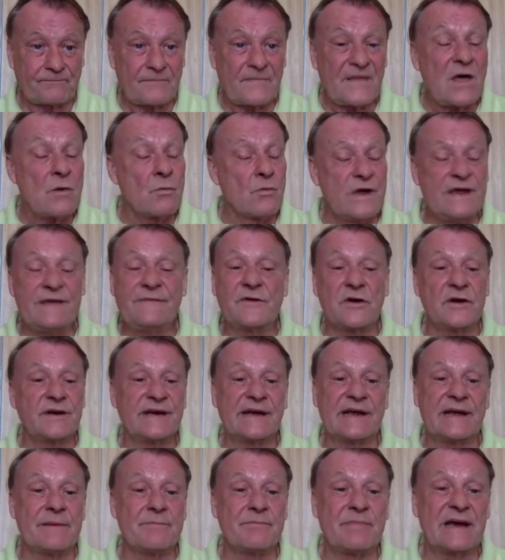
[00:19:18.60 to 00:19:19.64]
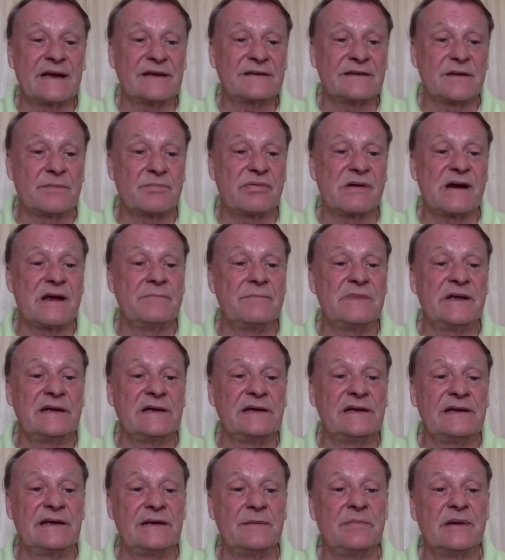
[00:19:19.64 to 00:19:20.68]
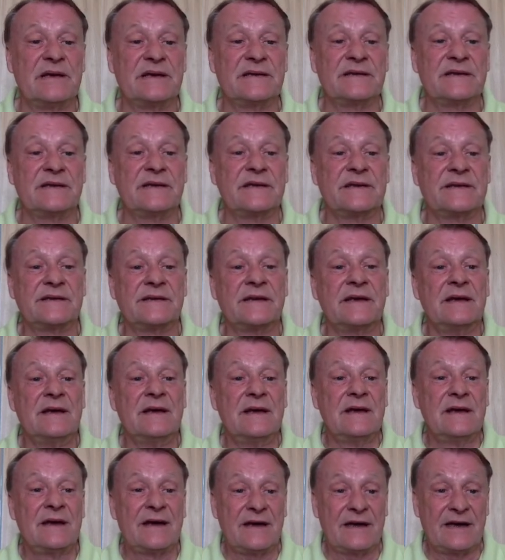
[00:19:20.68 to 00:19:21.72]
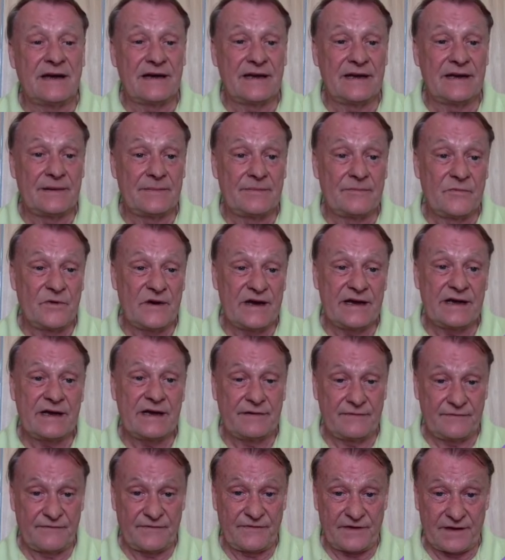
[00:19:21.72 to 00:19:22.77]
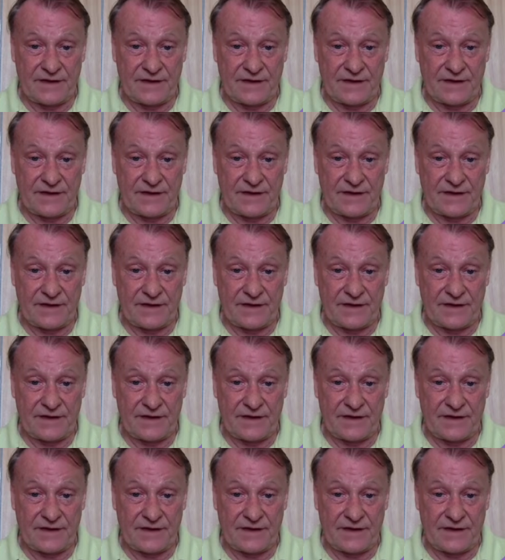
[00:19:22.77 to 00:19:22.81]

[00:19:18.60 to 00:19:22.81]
We've got to get back to Premier League business. We have